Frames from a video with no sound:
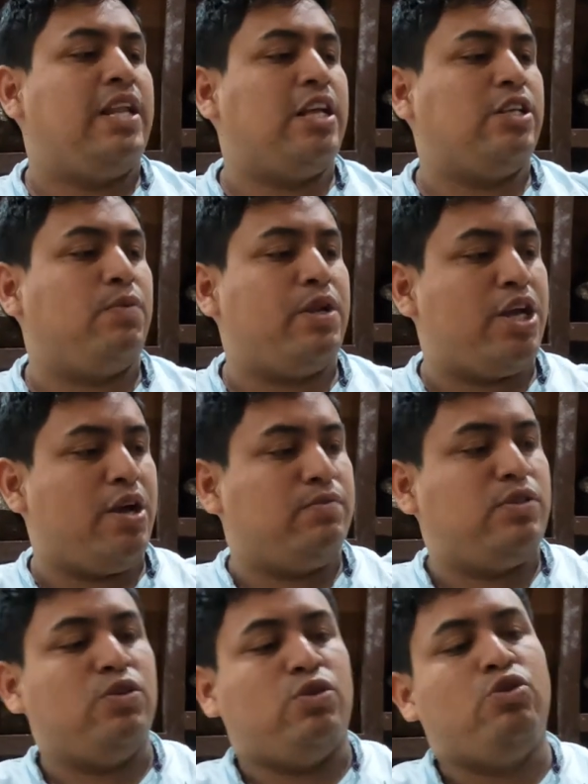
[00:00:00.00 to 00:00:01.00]
That's when it
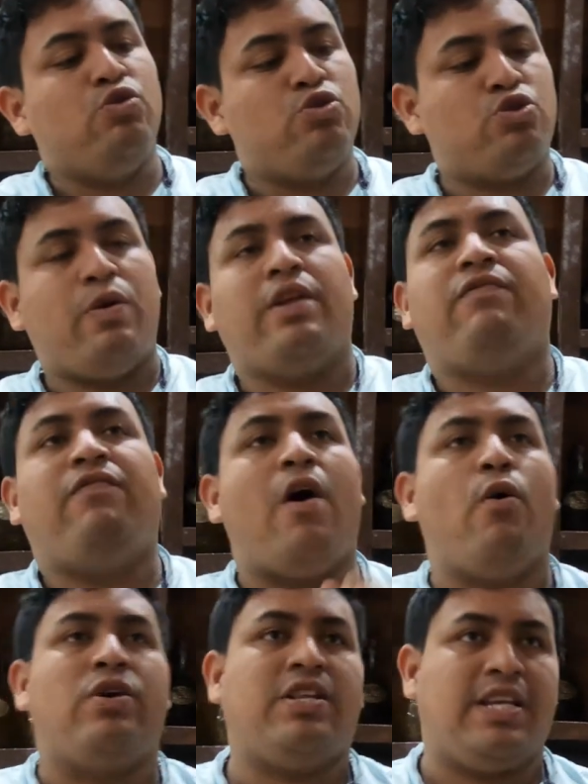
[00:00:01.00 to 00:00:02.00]
comes to 2
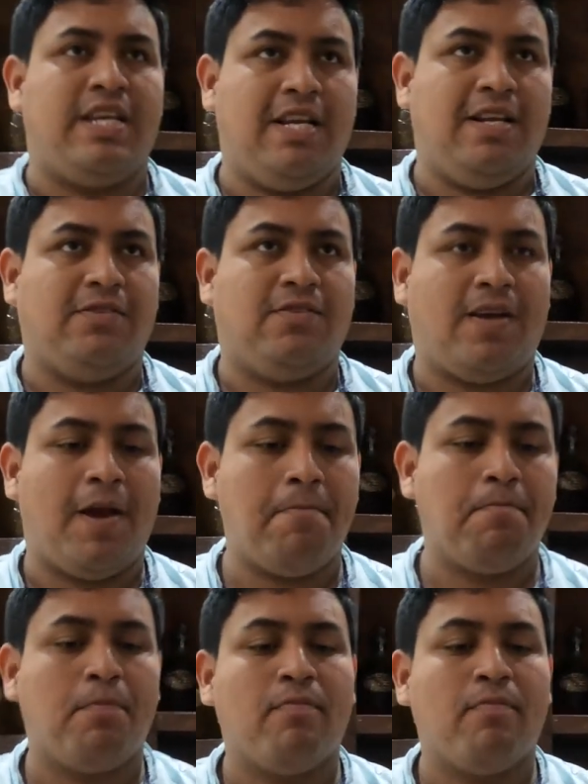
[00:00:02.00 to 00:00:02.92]
straightforward tequilas, okay?